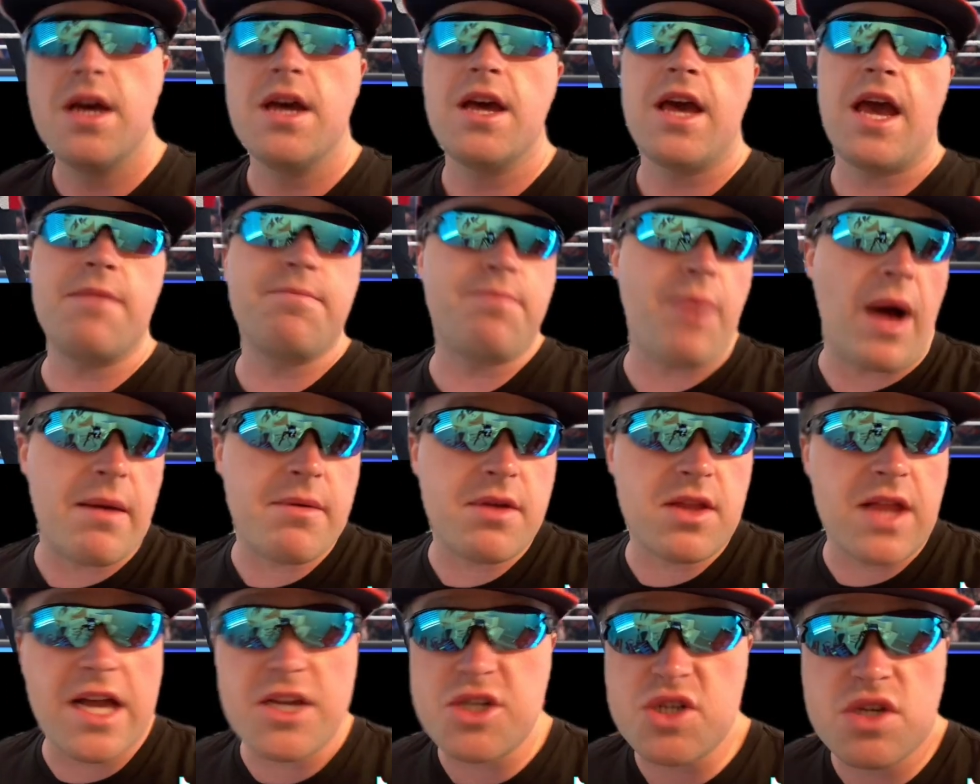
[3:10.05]
And Bobby
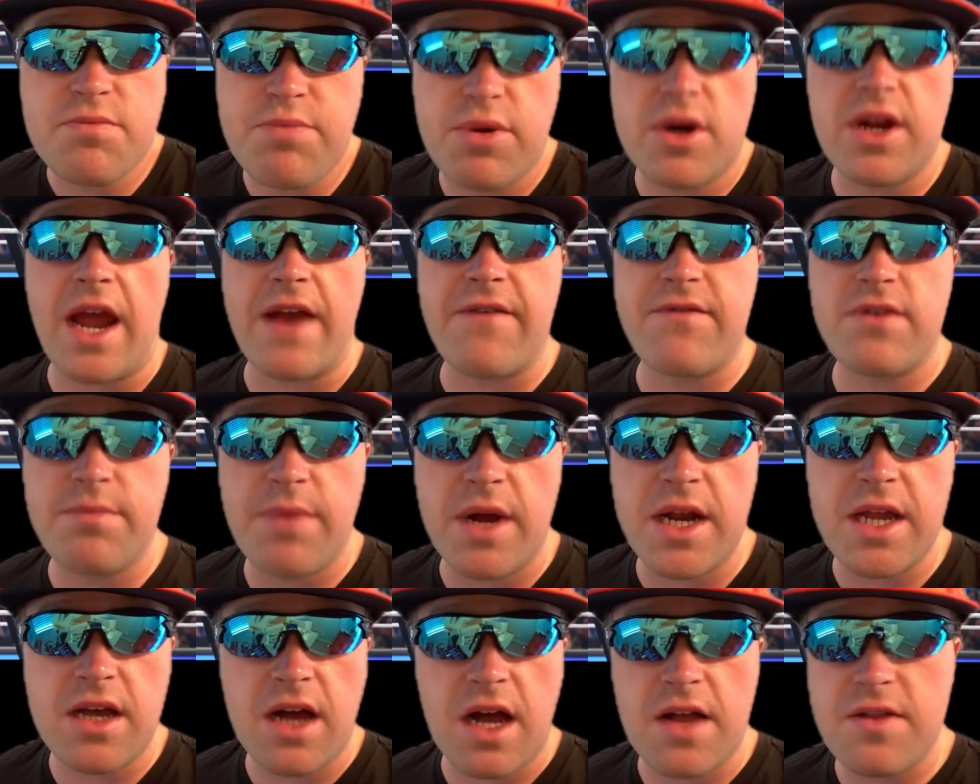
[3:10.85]
Lashley put
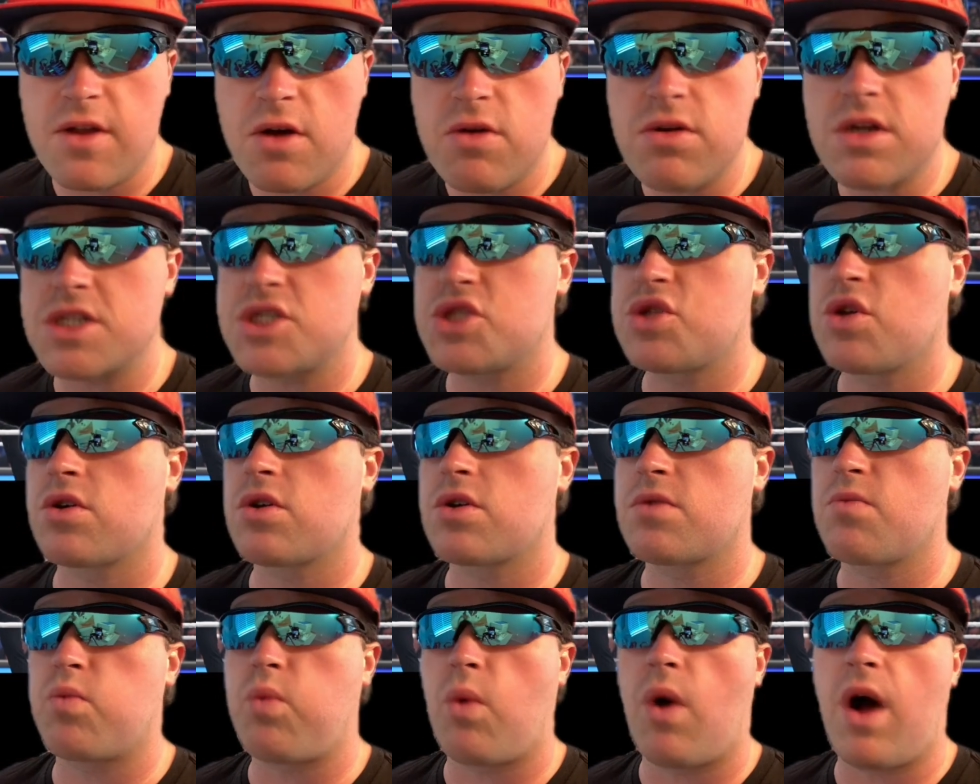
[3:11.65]
everybody on notice. They're
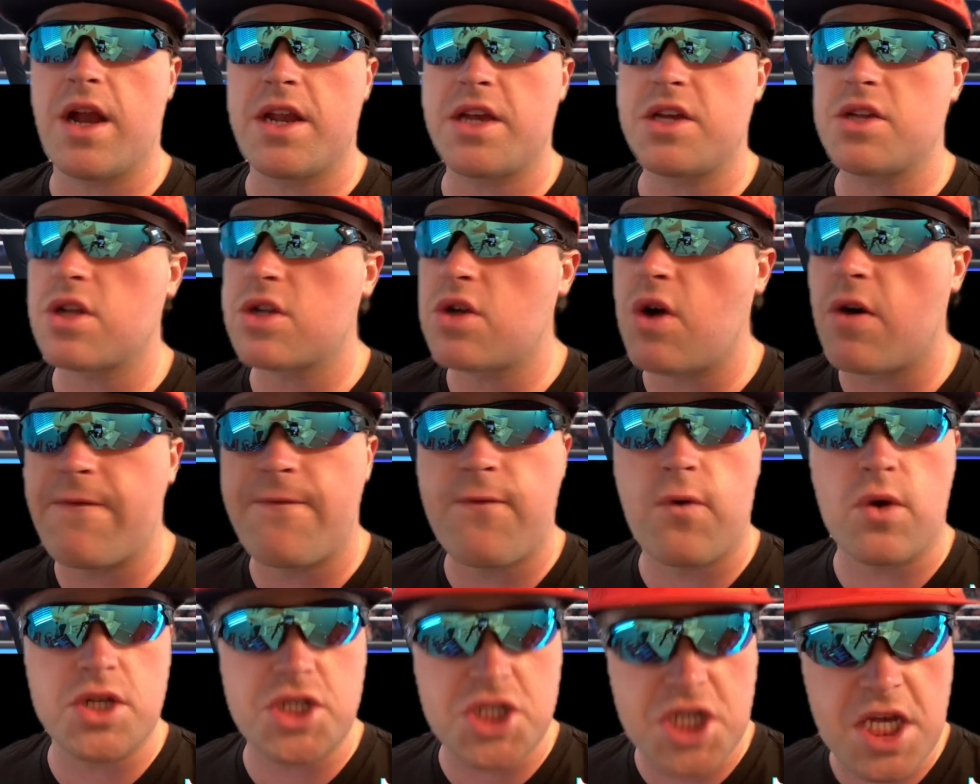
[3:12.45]
wanting to go
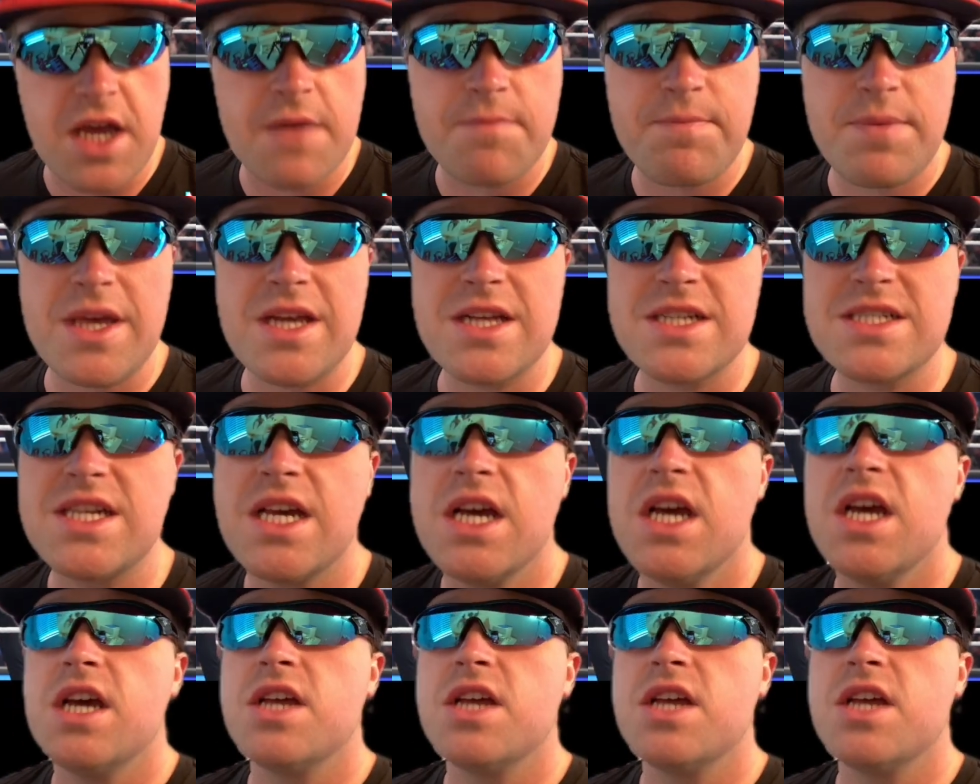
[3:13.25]
for champions.